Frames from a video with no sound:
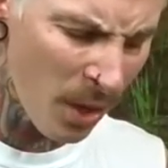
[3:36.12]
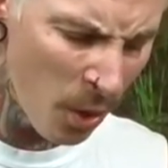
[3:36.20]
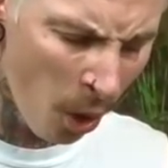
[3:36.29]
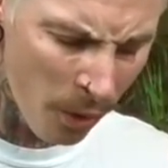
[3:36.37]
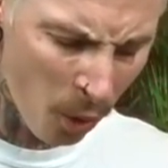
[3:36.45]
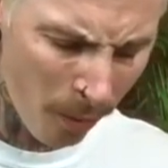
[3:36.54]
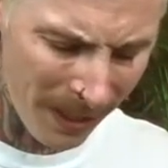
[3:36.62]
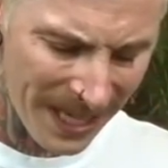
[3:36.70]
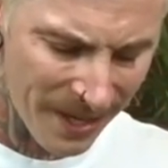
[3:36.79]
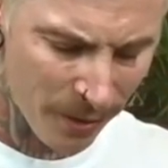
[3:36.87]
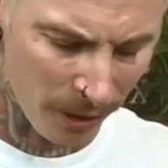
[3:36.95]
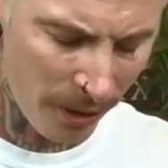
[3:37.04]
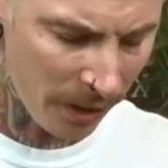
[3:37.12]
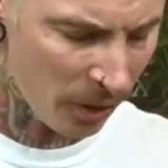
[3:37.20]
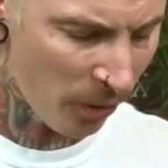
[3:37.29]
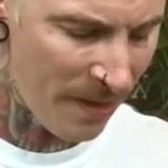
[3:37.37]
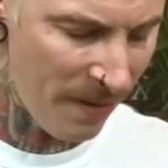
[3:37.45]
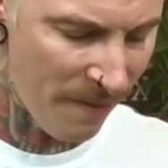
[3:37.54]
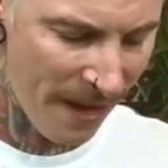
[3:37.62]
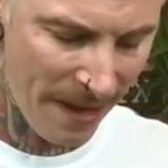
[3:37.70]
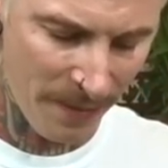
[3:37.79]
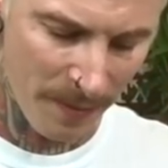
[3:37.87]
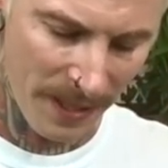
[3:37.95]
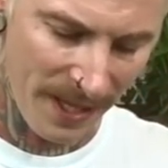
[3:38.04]
Not normally into a lot of creamy
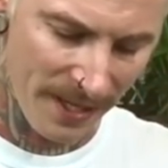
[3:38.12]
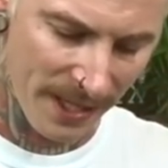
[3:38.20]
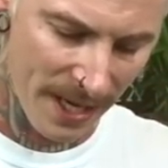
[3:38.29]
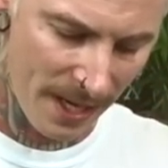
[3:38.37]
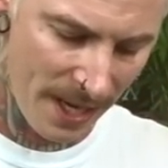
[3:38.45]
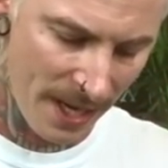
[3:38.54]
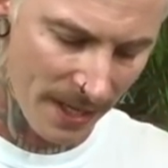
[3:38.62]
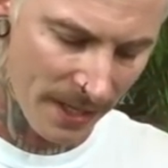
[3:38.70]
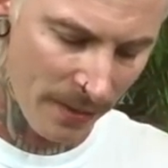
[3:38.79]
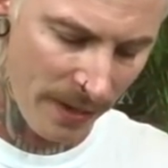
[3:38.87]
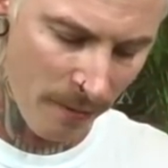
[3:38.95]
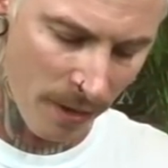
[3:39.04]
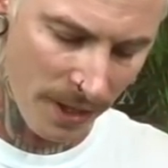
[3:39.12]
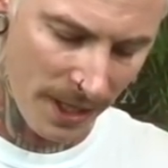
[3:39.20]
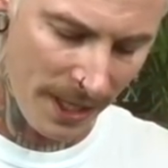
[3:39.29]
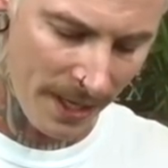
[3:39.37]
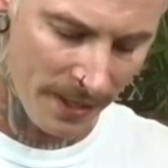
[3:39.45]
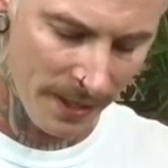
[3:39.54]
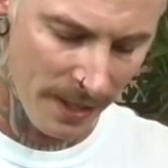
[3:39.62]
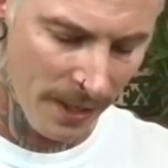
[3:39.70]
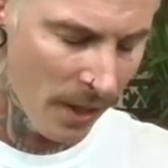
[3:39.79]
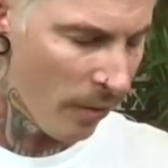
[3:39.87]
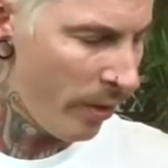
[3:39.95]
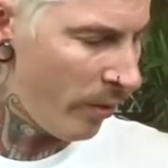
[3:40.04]
vapes, but this cunt here, tell you what, dickheads,
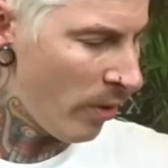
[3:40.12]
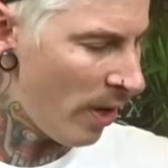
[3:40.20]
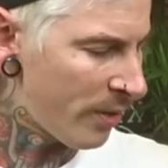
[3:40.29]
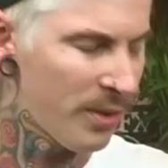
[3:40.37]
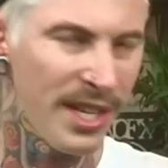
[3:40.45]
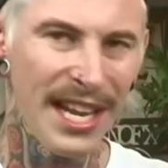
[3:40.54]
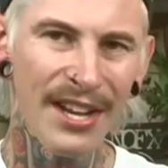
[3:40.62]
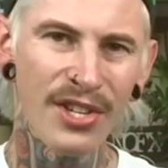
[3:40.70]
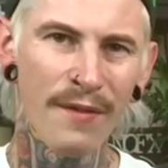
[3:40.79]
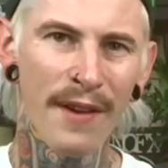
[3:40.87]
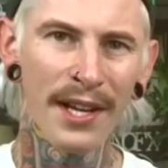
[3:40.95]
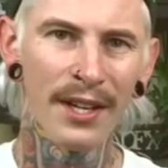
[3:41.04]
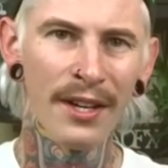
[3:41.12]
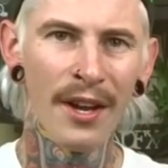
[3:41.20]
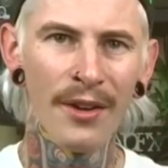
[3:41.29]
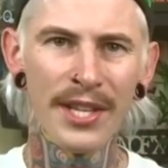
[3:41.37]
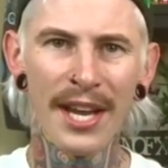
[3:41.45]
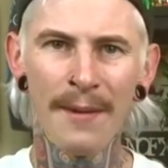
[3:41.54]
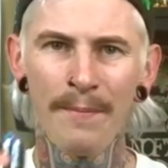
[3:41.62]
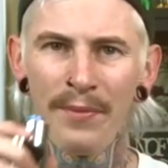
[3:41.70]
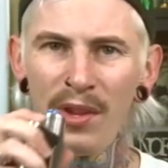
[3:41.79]
real nice. We'll see how she fucking goes, eh?